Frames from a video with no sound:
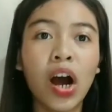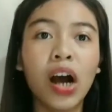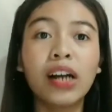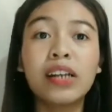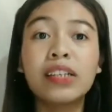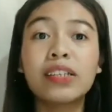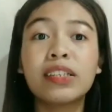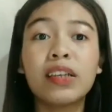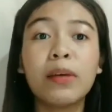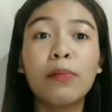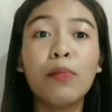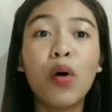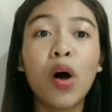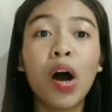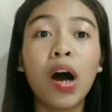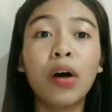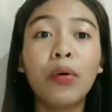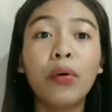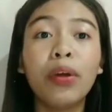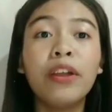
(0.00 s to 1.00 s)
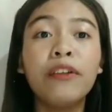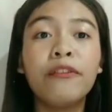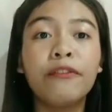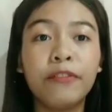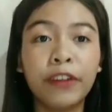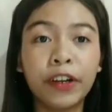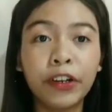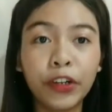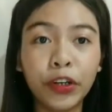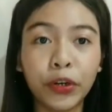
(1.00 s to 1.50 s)
are somehow
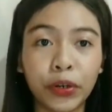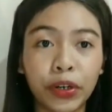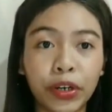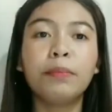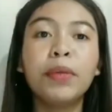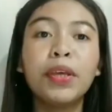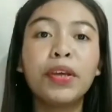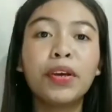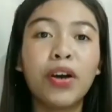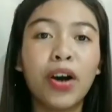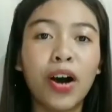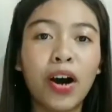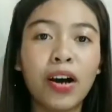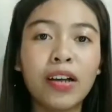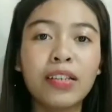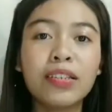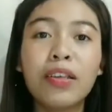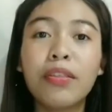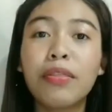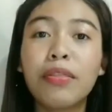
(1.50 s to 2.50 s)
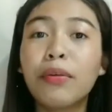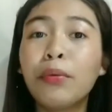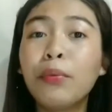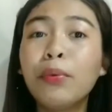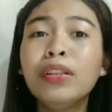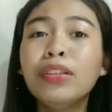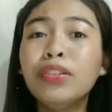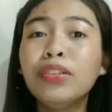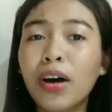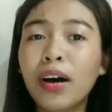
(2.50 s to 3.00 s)
inferior because they
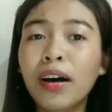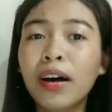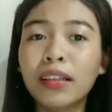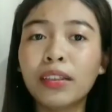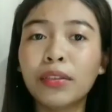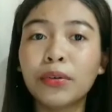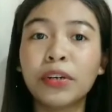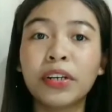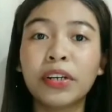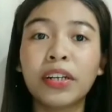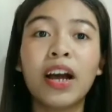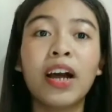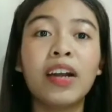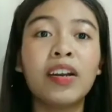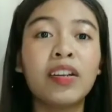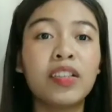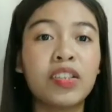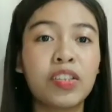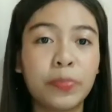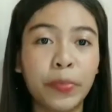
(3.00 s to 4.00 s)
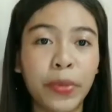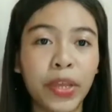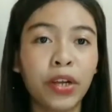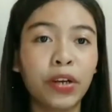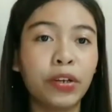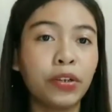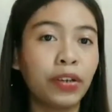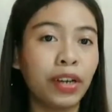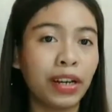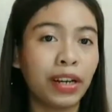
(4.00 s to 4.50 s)
will not or cannot
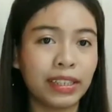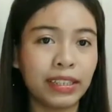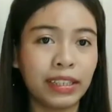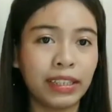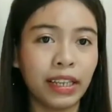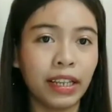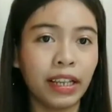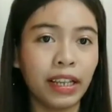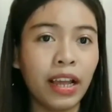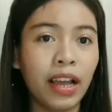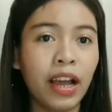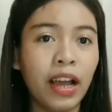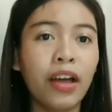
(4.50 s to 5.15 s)
speak correctly.